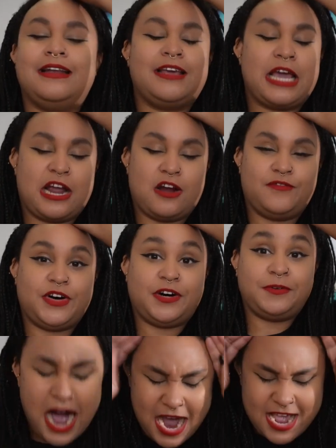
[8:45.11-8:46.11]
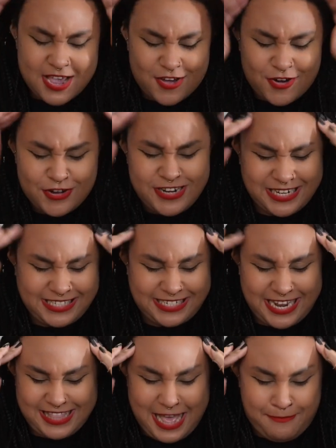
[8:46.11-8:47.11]
Caraval. I could not
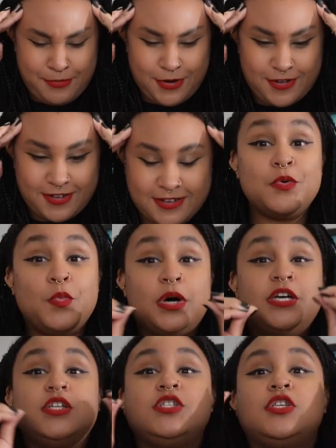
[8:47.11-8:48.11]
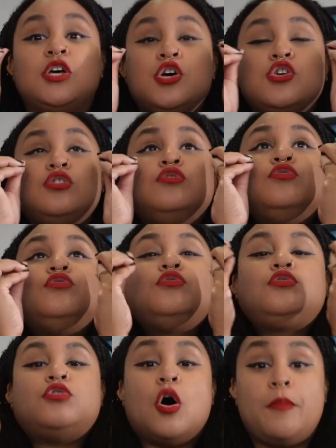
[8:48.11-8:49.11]
stand that book. It was
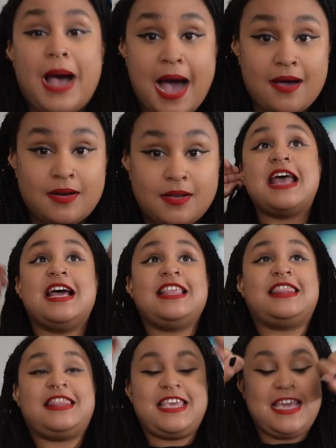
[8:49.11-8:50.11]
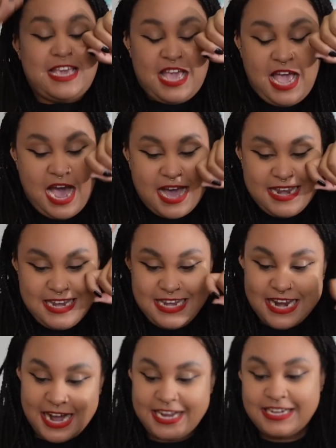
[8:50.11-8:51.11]
so bad. And I think
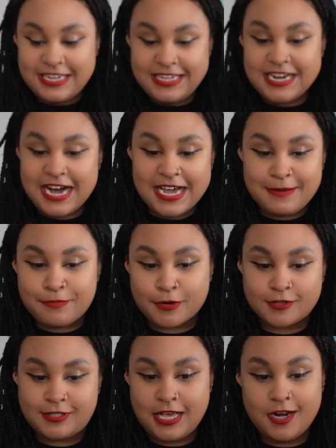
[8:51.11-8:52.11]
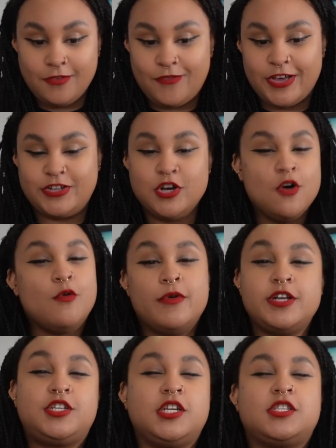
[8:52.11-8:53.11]
99% of it
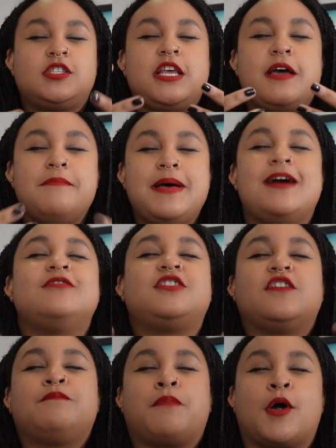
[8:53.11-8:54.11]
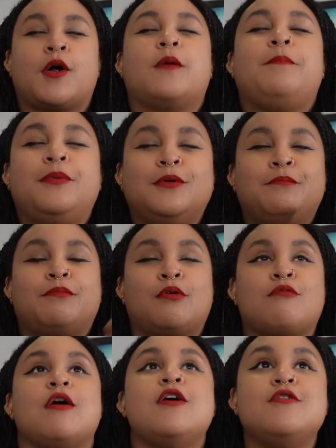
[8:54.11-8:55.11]
was just the amount of purple
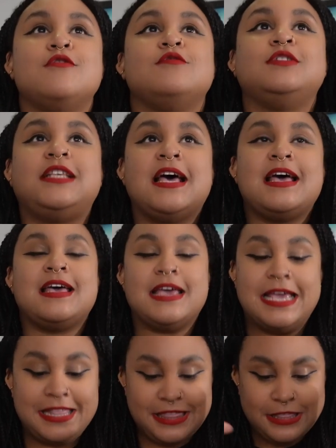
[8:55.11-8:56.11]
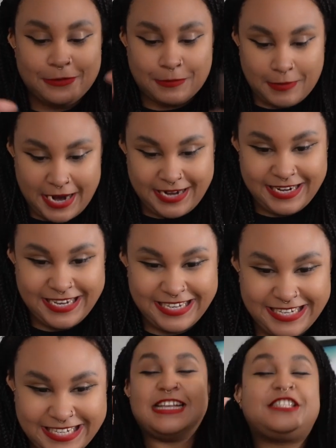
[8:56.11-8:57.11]
prose in the
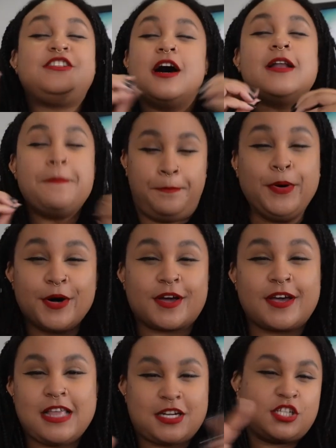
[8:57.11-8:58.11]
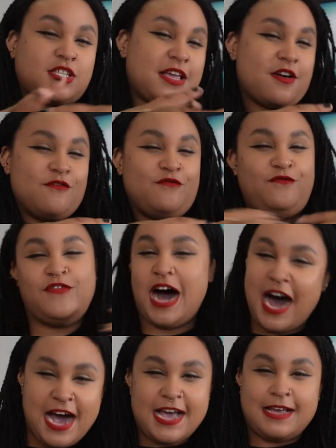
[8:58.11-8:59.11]
writing. It's not a book that just like
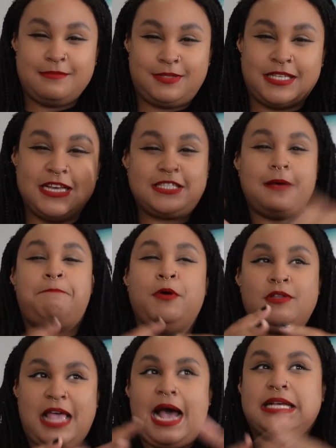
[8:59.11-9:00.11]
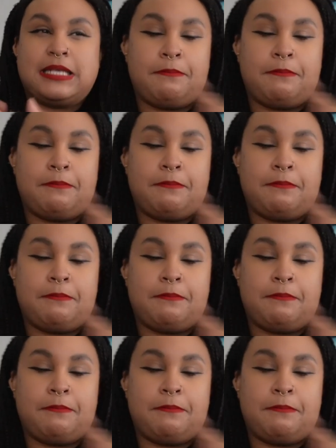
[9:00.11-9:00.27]
vibes. It's a book that has a